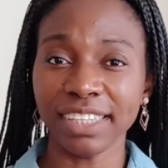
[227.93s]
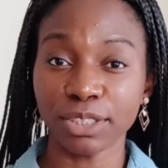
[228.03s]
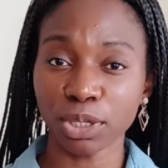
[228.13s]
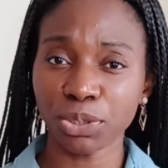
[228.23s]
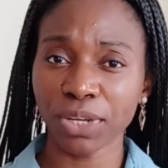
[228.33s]
The
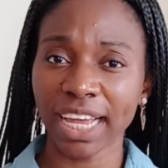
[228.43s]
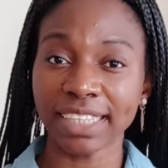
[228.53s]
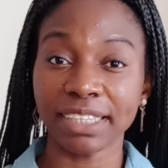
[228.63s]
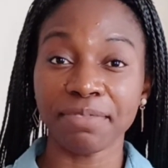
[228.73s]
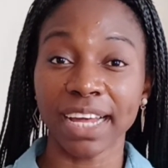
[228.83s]
Social Care
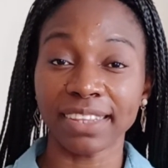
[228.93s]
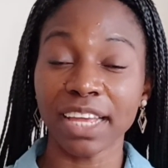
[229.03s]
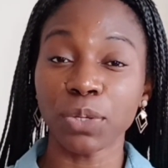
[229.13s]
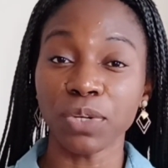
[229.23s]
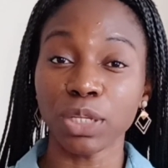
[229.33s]
TV, I
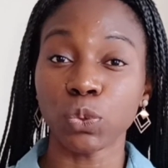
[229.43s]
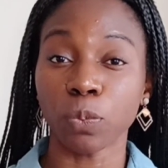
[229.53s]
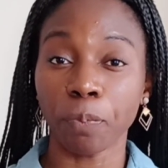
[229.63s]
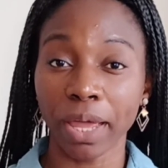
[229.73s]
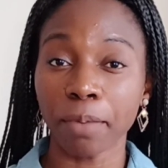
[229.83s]
think you need to
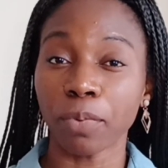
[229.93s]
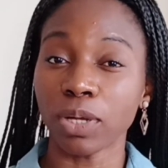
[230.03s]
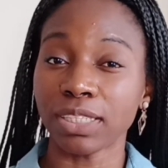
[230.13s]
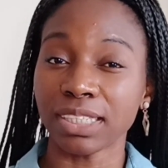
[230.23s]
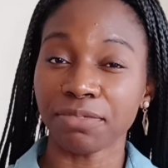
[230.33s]
pay,
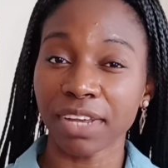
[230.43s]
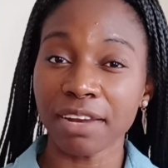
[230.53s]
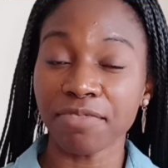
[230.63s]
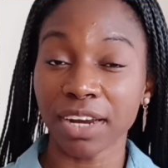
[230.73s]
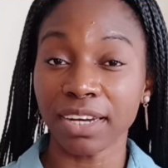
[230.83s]
but it's
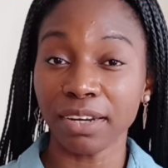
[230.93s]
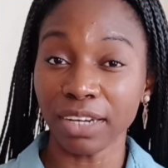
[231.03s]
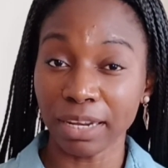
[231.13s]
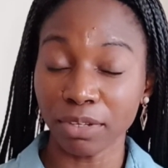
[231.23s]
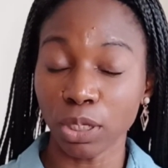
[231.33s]

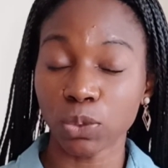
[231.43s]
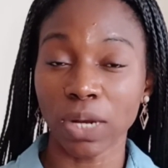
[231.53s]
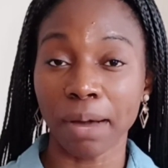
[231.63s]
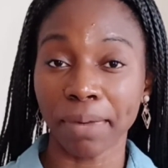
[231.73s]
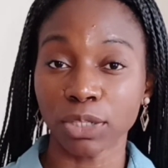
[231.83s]
very little
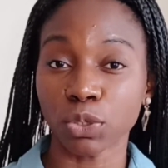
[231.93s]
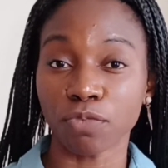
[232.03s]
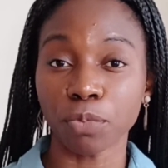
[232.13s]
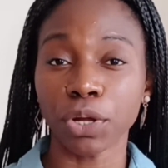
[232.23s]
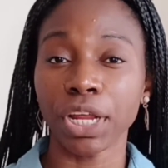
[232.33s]
amount
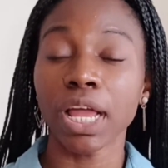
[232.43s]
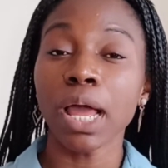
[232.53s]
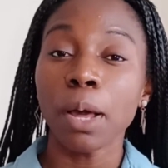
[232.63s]
of money.